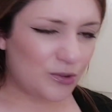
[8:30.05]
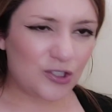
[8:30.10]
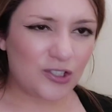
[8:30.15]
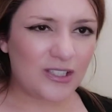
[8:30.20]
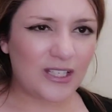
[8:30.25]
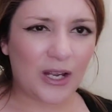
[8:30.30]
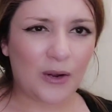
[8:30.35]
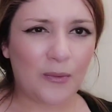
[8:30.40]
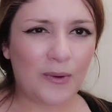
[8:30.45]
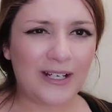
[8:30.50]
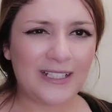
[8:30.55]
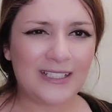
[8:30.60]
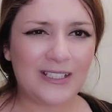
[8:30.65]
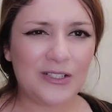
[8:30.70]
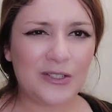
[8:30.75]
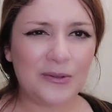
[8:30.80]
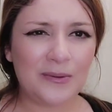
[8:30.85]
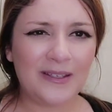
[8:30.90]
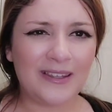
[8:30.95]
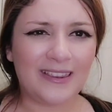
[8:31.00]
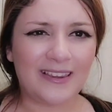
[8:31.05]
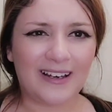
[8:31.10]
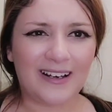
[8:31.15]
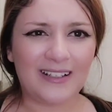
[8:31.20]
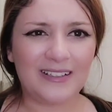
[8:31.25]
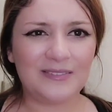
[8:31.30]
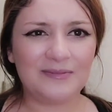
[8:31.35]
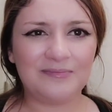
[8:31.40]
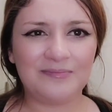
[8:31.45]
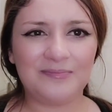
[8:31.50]
was just like, why is he doing
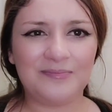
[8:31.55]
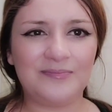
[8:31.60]
that?